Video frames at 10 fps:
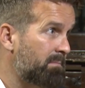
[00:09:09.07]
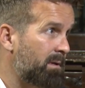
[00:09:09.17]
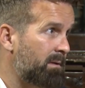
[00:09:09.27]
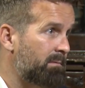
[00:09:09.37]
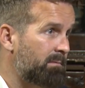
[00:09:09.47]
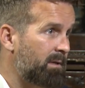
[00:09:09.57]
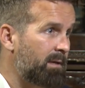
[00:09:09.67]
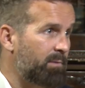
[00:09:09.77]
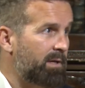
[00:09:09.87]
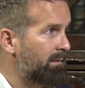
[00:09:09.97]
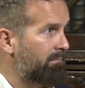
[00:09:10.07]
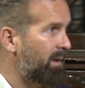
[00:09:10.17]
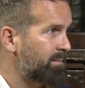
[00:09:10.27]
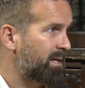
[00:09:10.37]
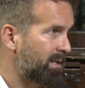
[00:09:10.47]
And again, we can
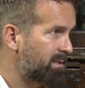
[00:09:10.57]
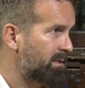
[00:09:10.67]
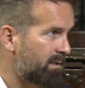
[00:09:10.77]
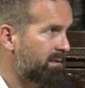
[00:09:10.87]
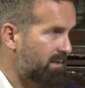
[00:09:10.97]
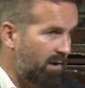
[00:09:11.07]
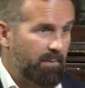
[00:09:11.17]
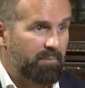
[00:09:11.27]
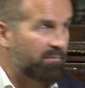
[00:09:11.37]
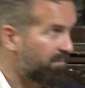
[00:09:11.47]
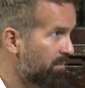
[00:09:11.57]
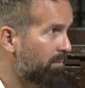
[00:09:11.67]
perhaps get into the type of